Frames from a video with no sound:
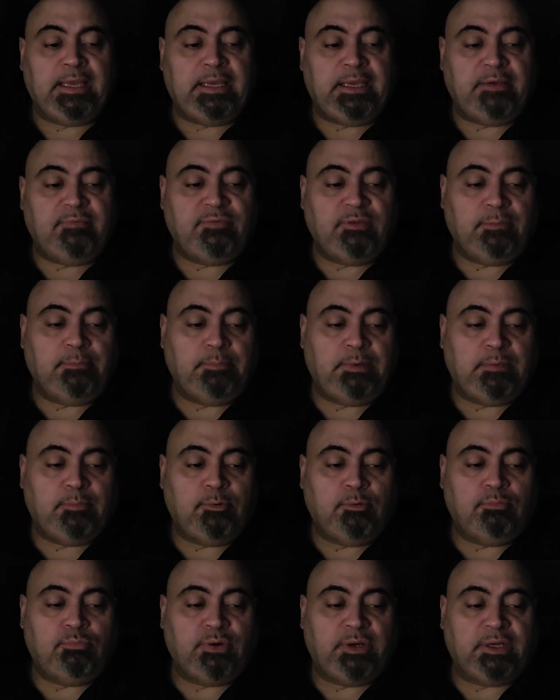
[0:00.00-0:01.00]
If the
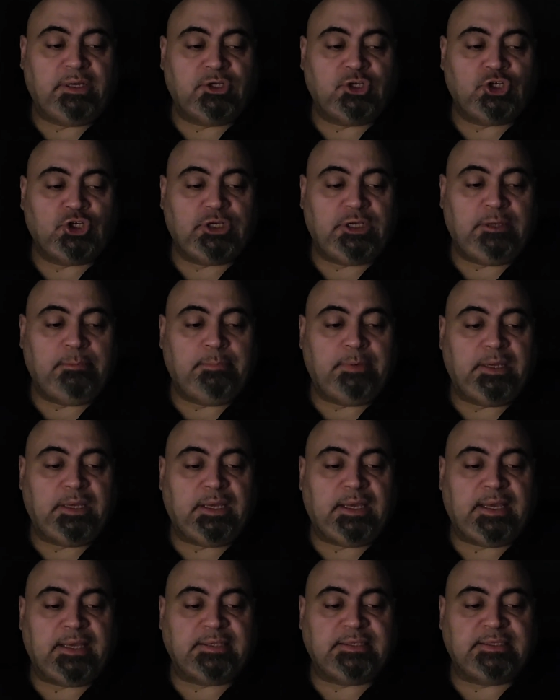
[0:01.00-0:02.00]
people bring a sheep
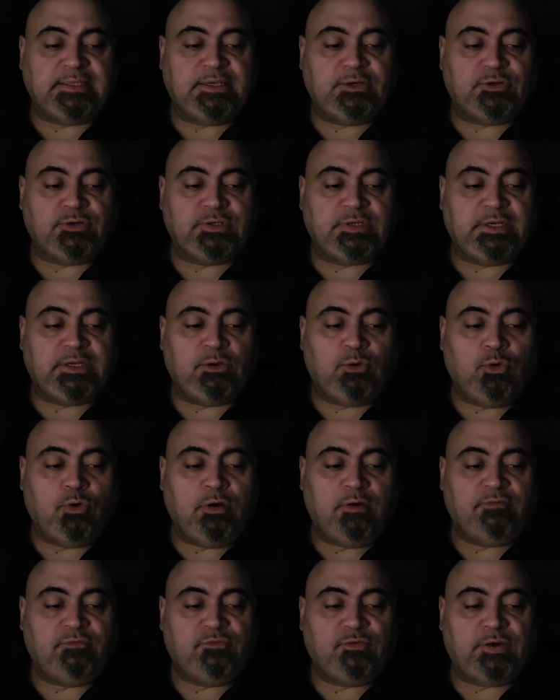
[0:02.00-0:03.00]
as their sin
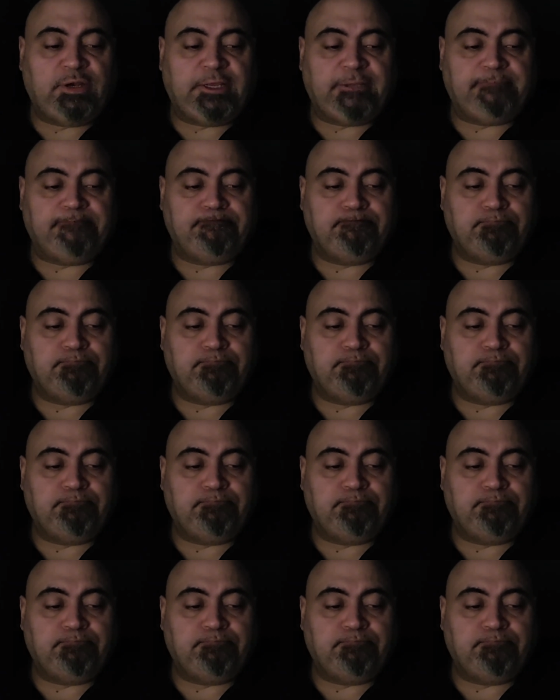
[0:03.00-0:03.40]
offering,